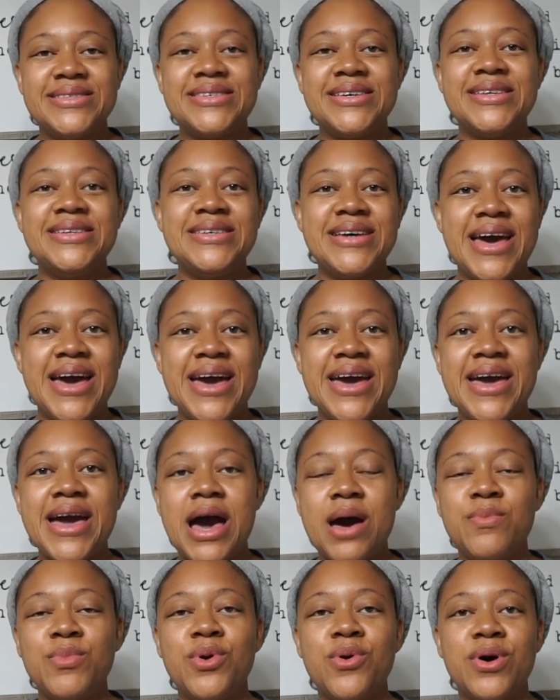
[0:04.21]
today
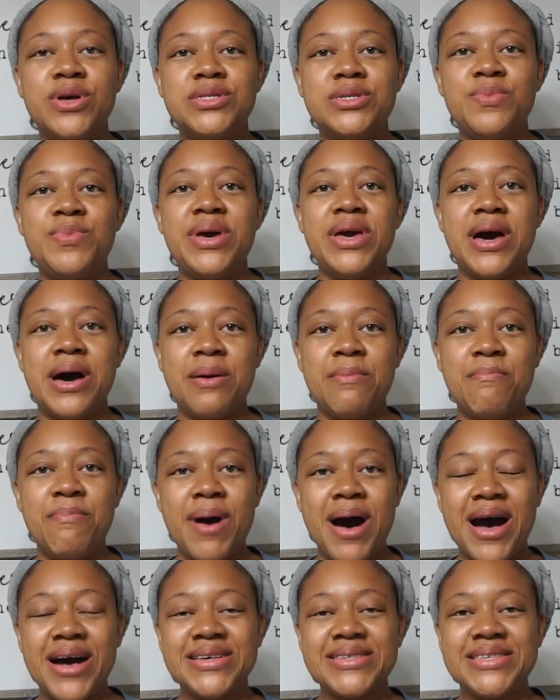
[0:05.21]
I'm going to be
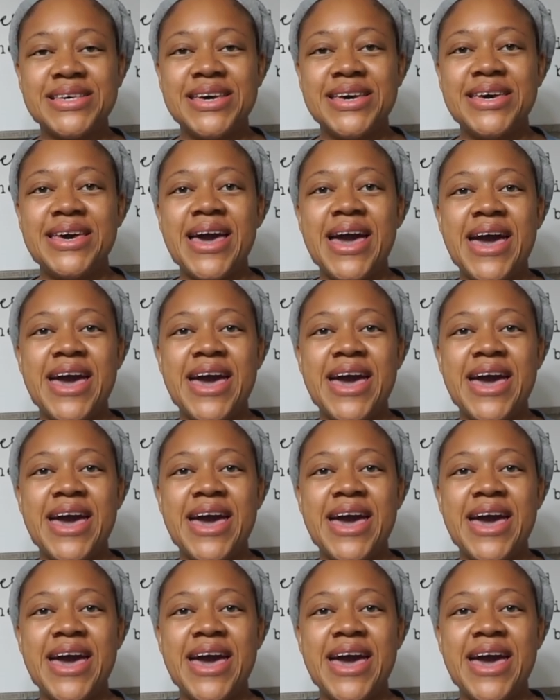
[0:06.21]
unboxing